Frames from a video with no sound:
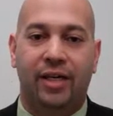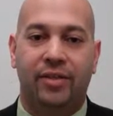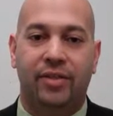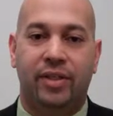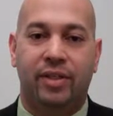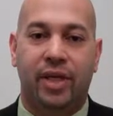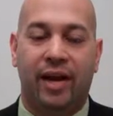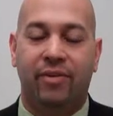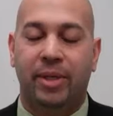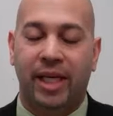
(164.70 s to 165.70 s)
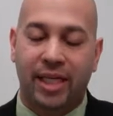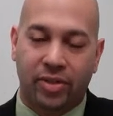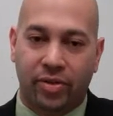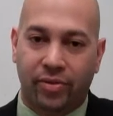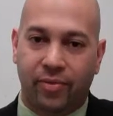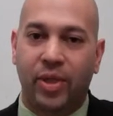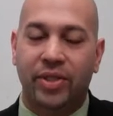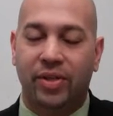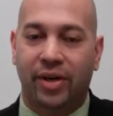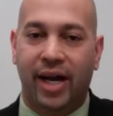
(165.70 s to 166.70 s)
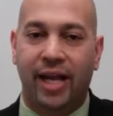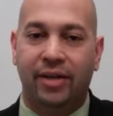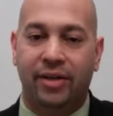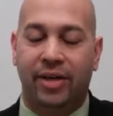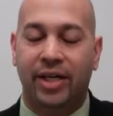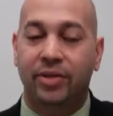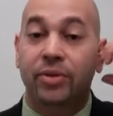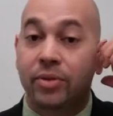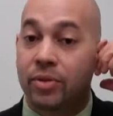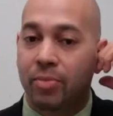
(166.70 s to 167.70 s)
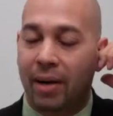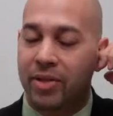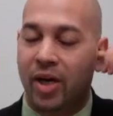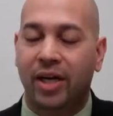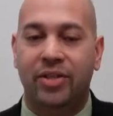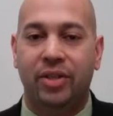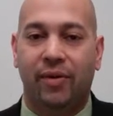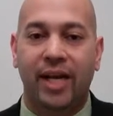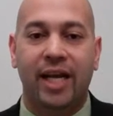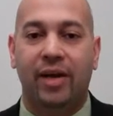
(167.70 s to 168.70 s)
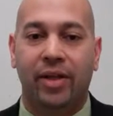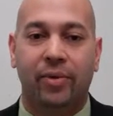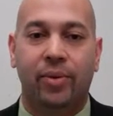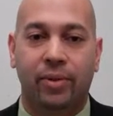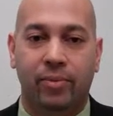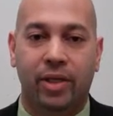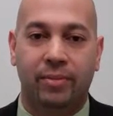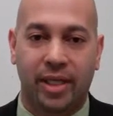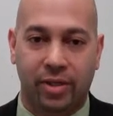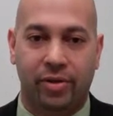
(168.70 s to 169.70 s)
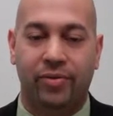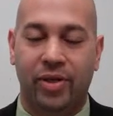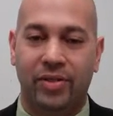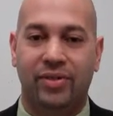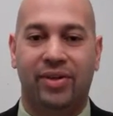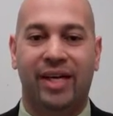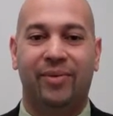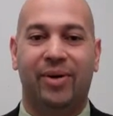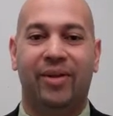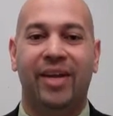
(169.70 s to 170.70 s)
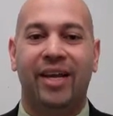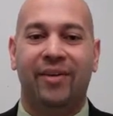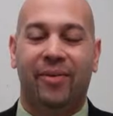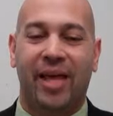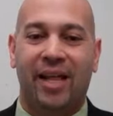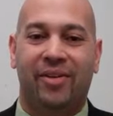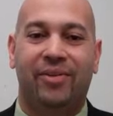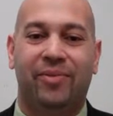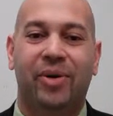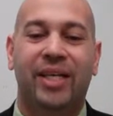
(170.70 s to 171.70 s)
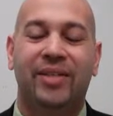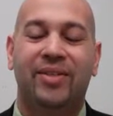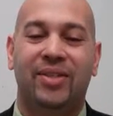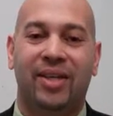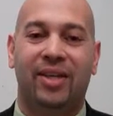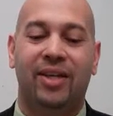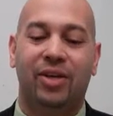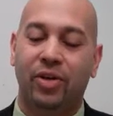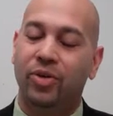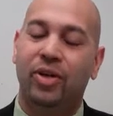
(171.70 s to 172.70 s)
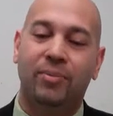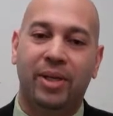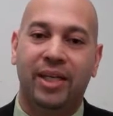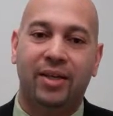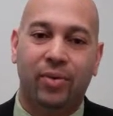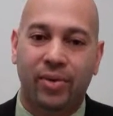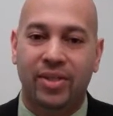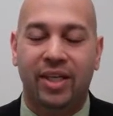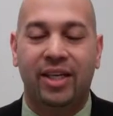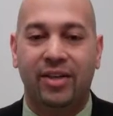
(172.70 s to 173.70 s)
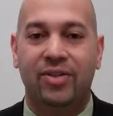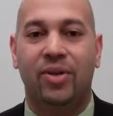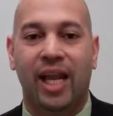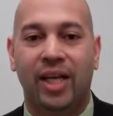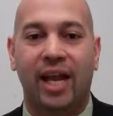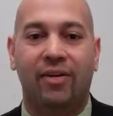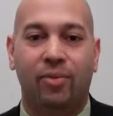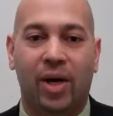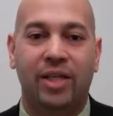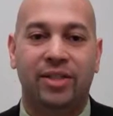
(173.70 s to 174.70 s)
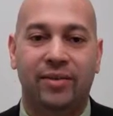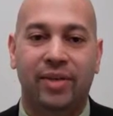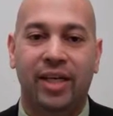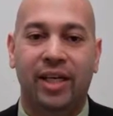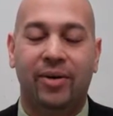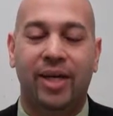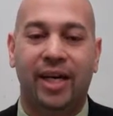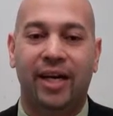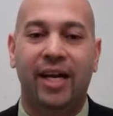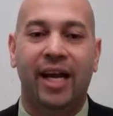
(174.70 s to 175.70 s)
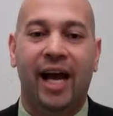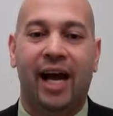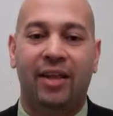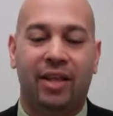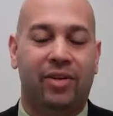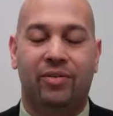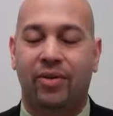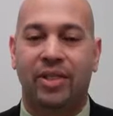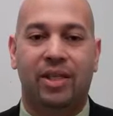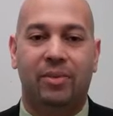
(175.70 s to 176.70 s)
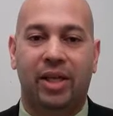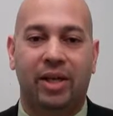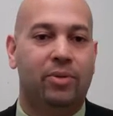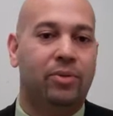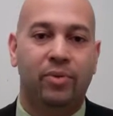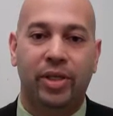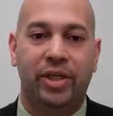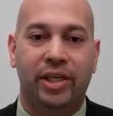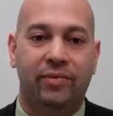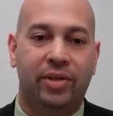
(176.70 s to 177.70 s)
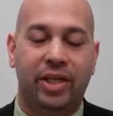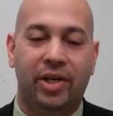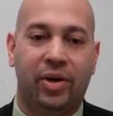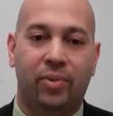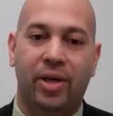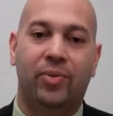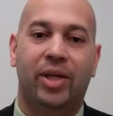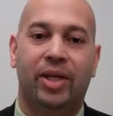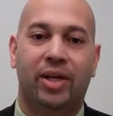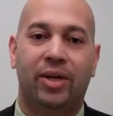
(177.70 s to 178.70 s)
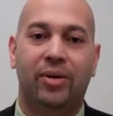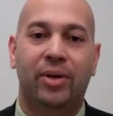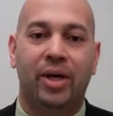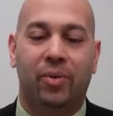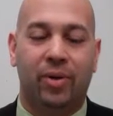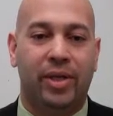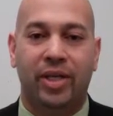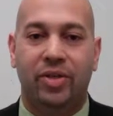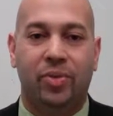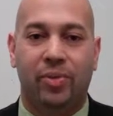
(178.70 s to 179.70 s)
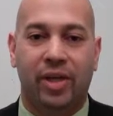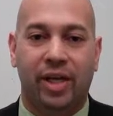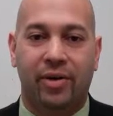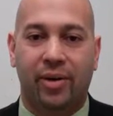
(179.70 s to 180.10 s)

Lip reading: See, everybody has a little voice in their head, right? It's probably talking to you right now. Like, what do you mean, a little voice? All right. Well, that little voice, you could be sitting here zoning out, watching the video here, and that little voice could be like, well, what are we going to eat for dinner? Or when are we going to go? What are we going to do when we're done?